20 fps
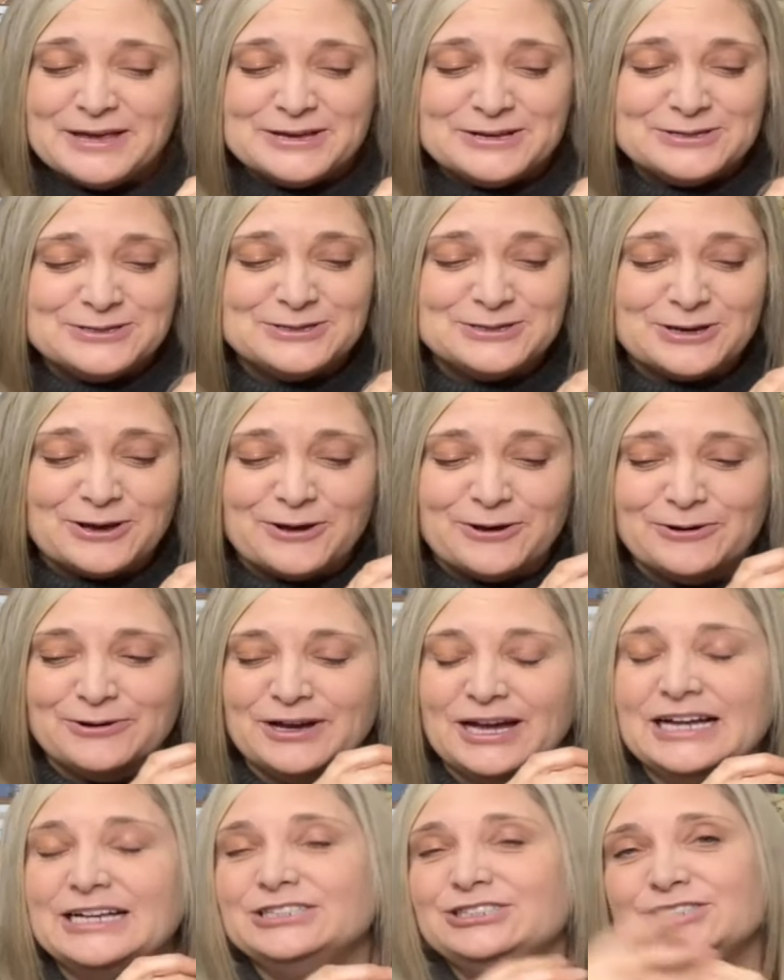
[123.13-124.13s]
So
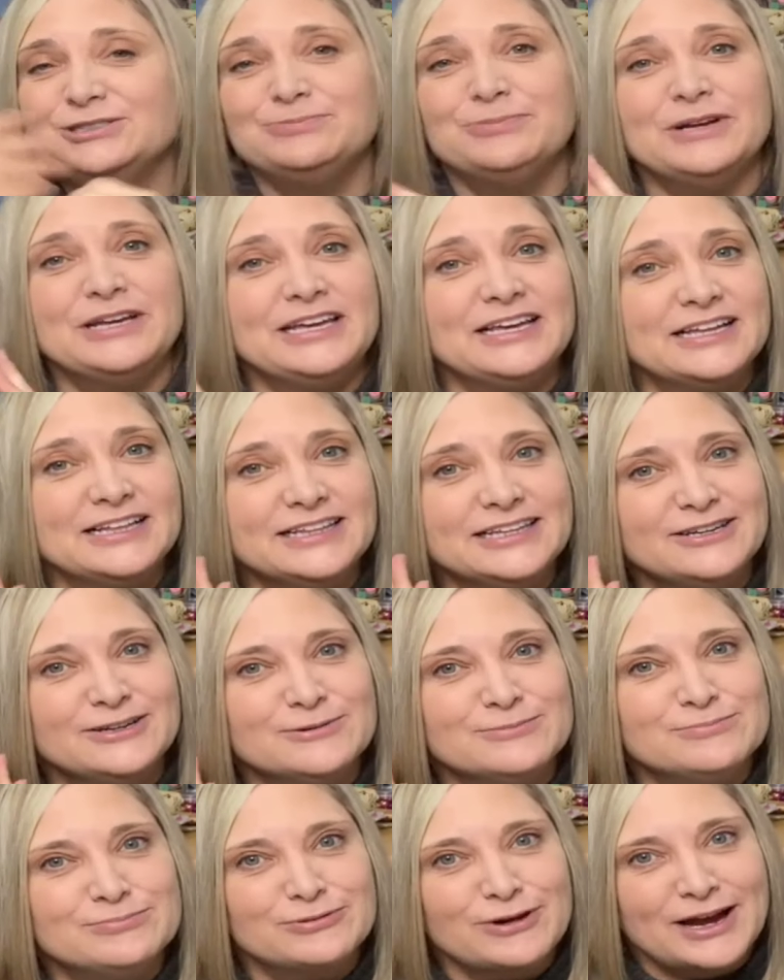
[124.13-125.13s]
just bringing a little
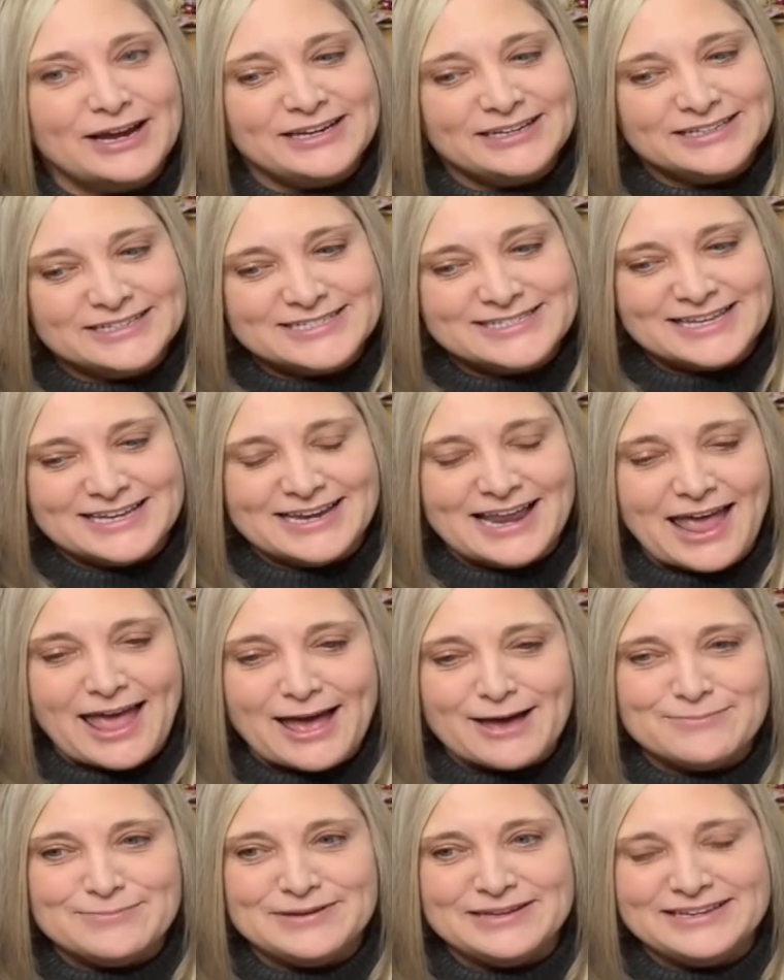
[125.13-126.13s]
brightness and
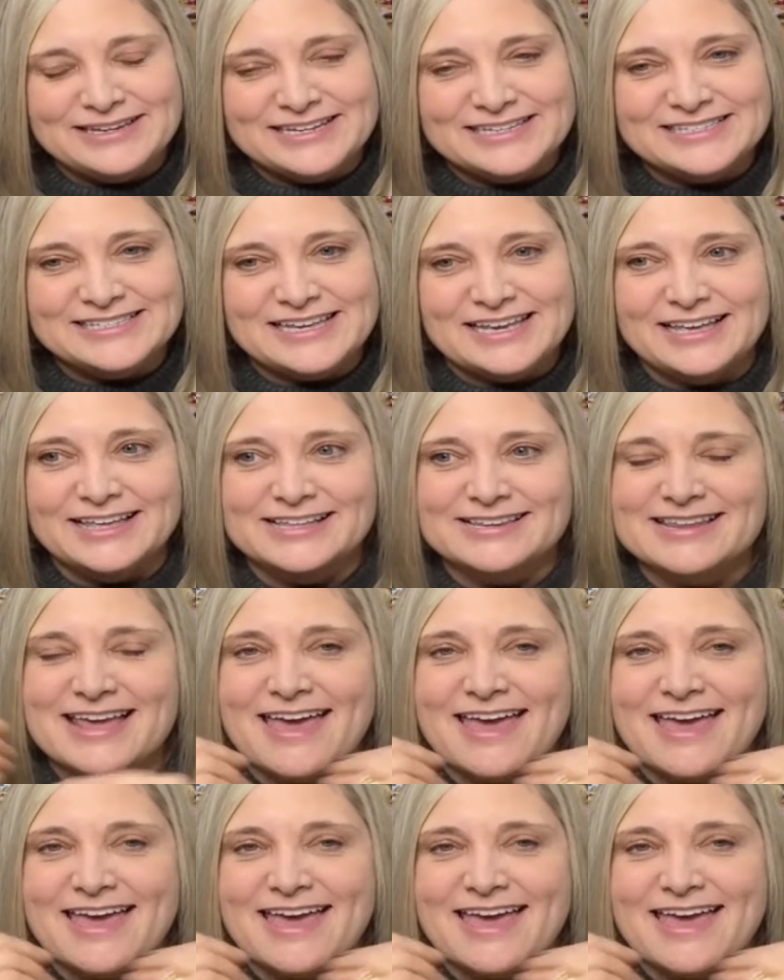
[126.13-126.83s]
happiness in.